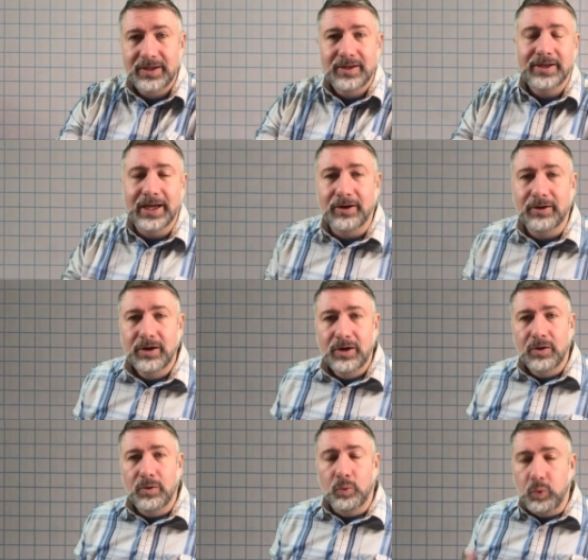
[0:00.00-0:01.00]
Now,
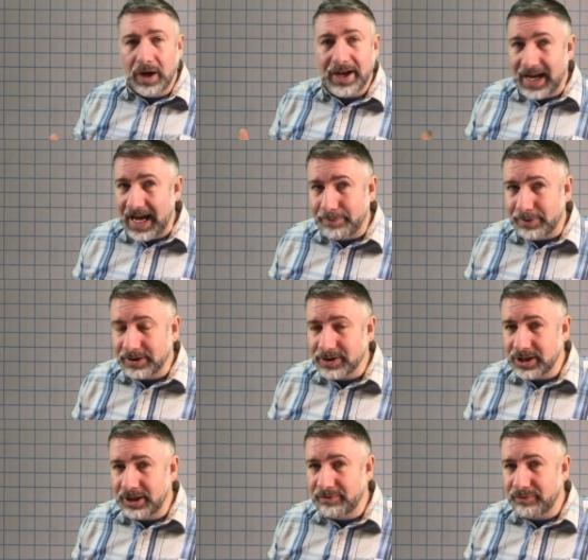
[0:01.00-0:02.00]
what
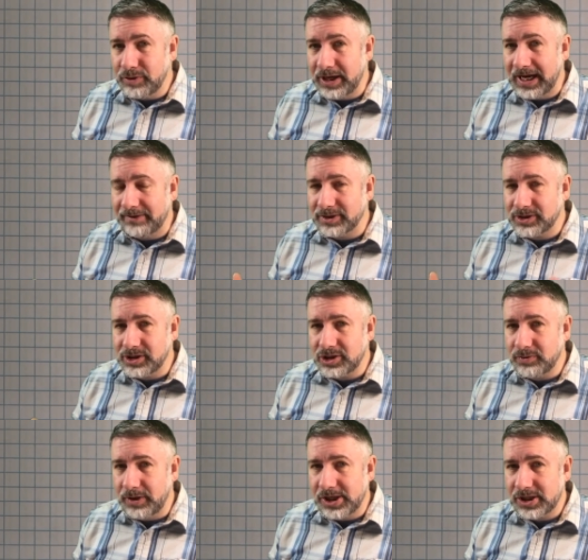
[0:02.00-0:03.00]
happens if we have a
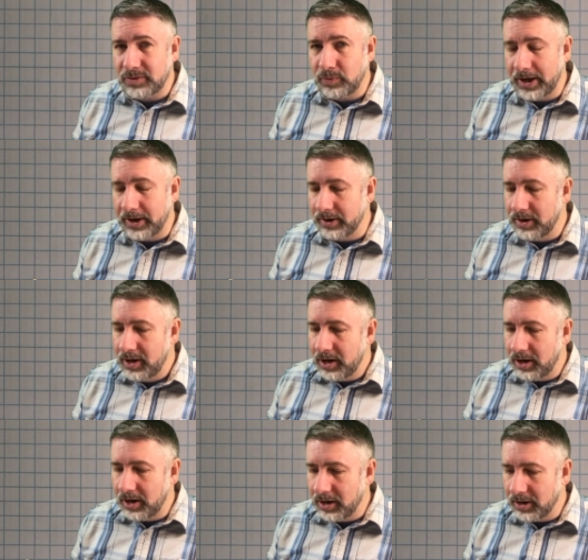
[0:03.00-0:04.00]
situation where
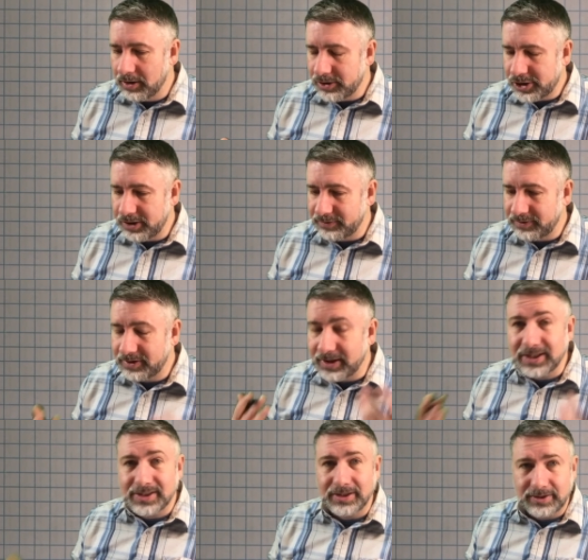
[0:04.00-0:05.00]
our shift
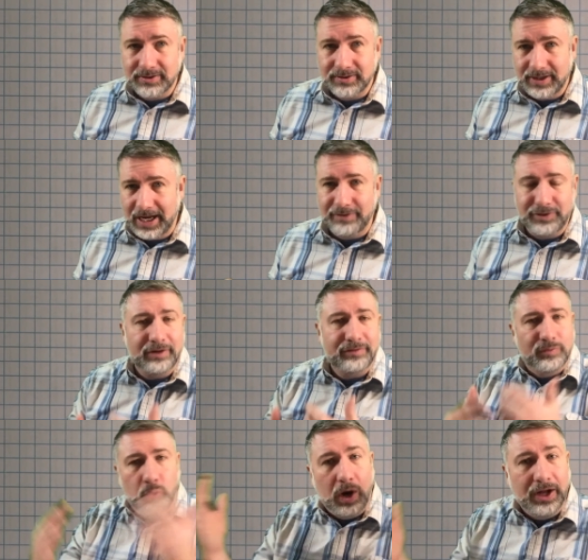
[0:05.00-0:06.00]
doesn't have enough
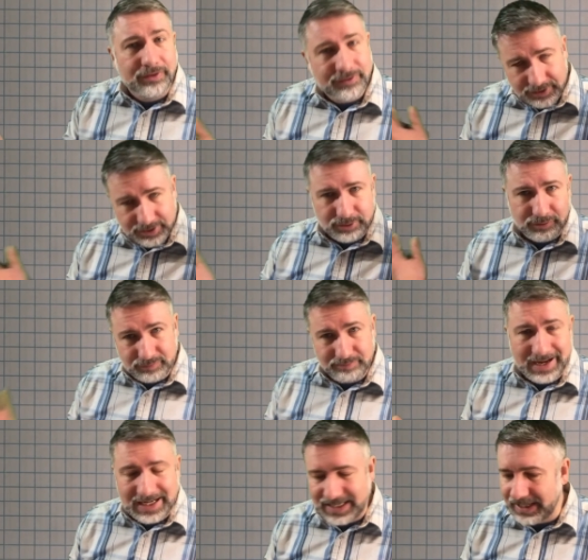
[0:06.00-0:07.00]
1s to sort of
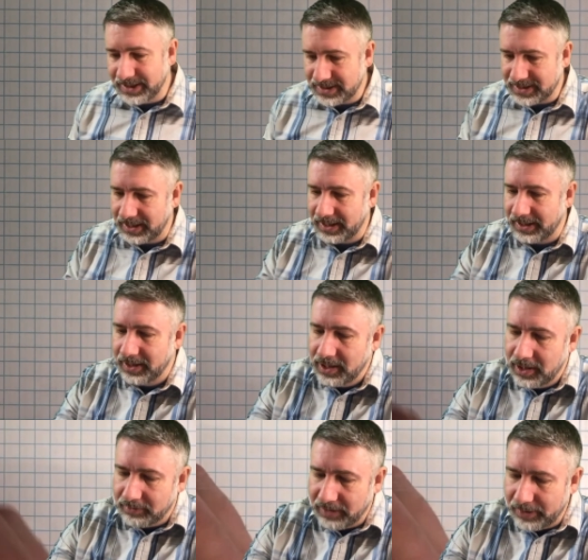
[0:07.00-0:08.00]
maintain the sign,
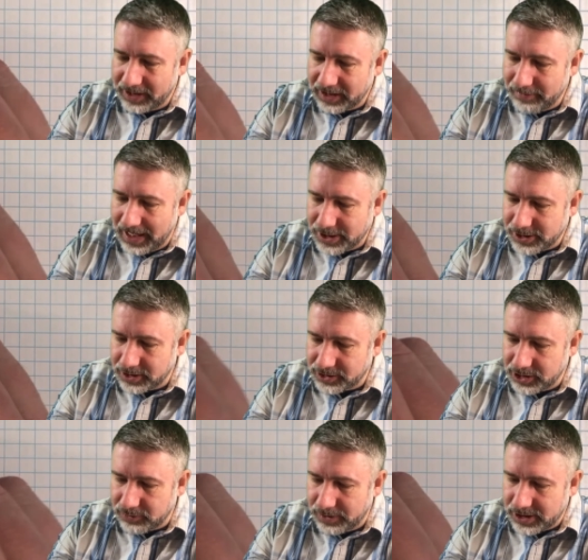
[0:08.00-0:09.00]
right? We can imagine a
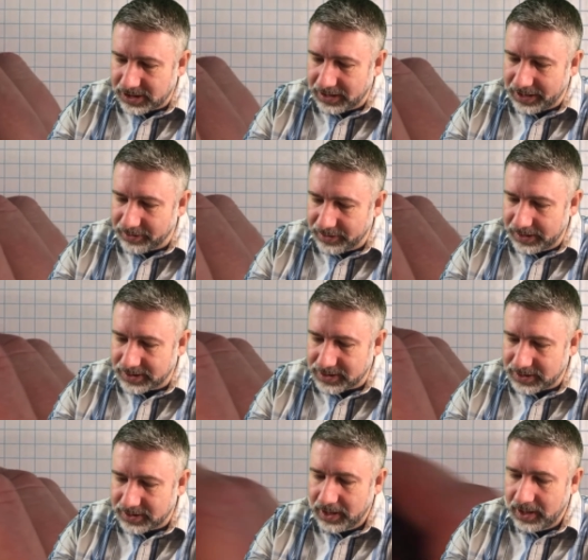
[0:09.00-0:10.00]
situation like
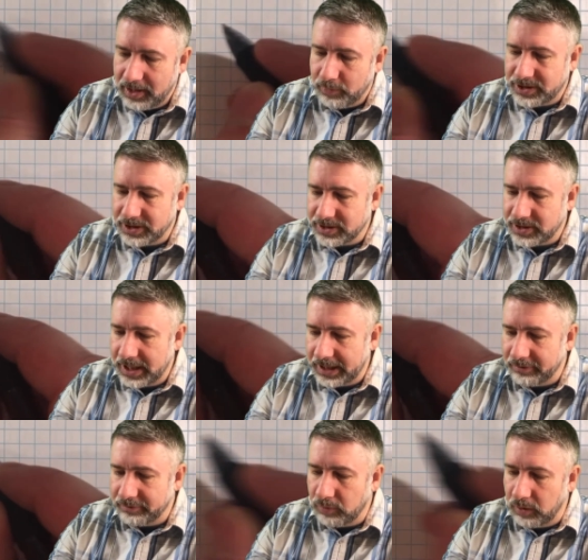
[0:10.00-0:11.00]
this, which is
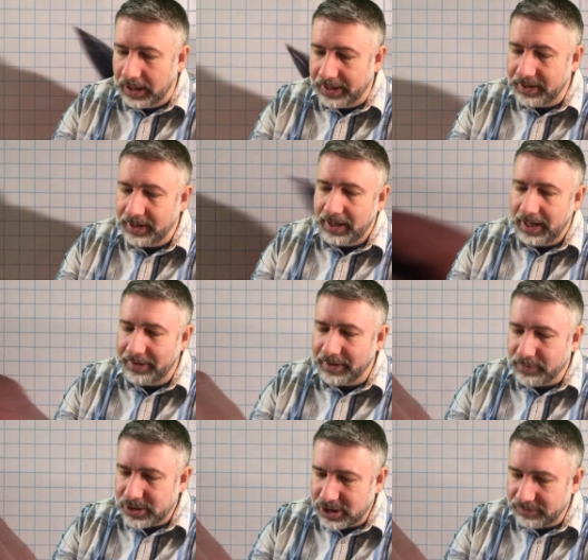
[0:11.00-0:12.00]
-1, and
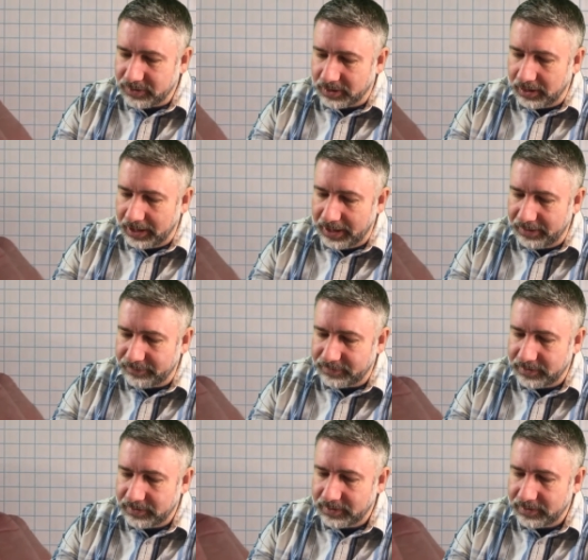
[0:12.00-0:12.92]
then we shift to the left,